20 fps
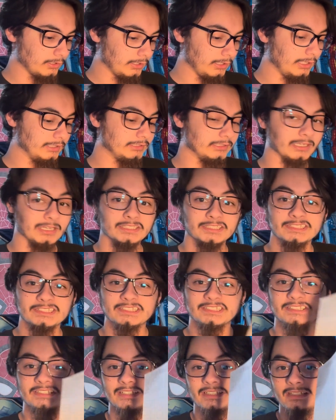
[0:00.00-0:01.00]
and
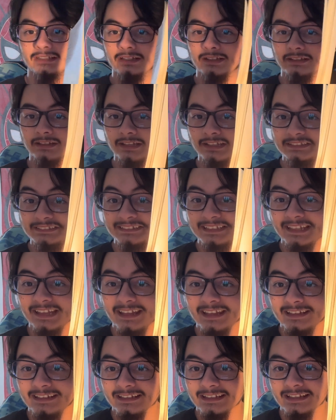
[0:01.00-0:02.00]
yes, this
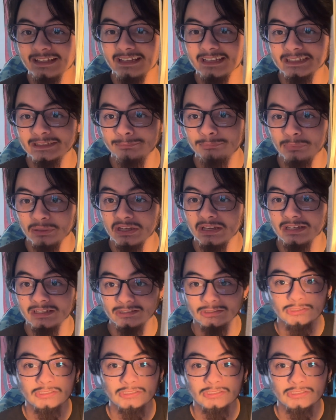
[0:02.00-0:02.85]
thing is big.